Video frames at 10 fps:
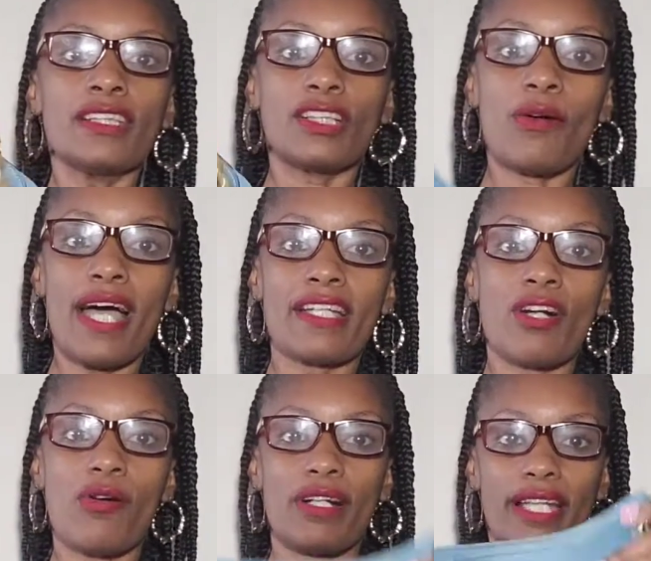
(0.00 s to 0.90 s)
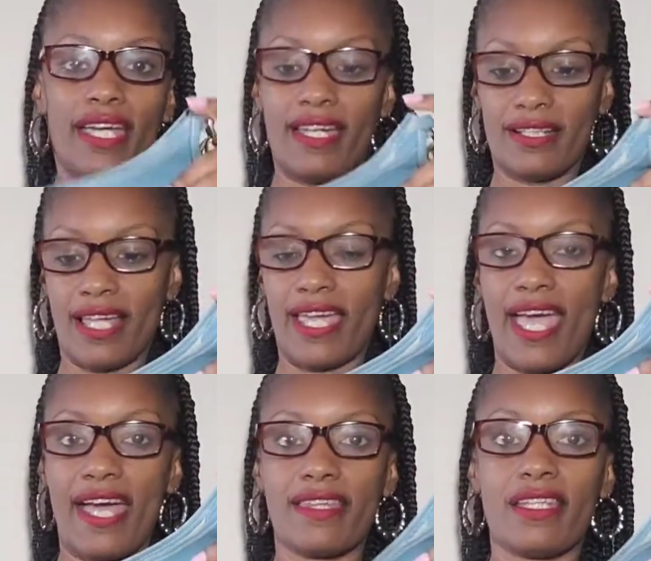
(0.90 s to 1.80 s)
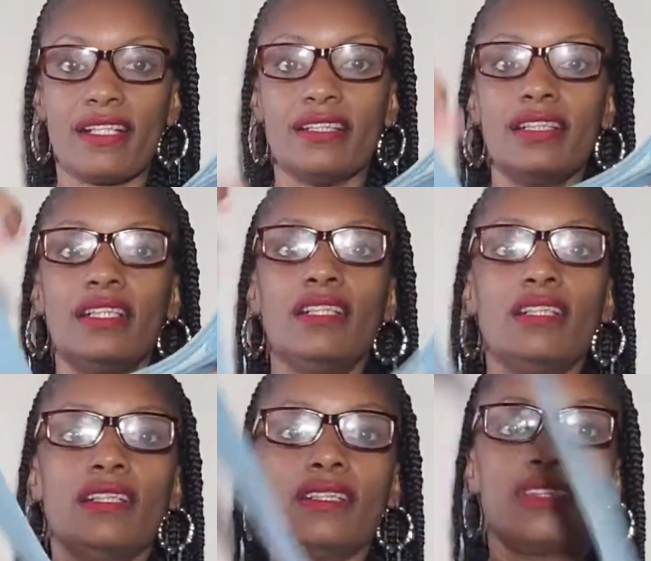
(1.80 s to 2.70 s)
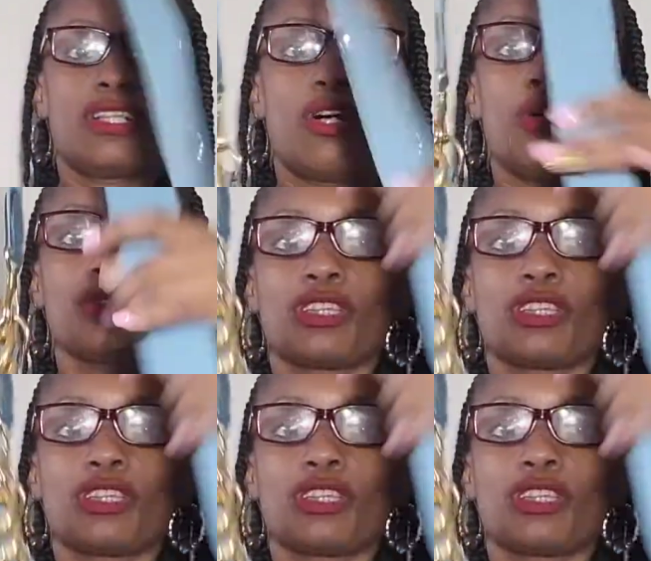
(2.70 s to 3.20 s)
So I go on ahead and I add the gold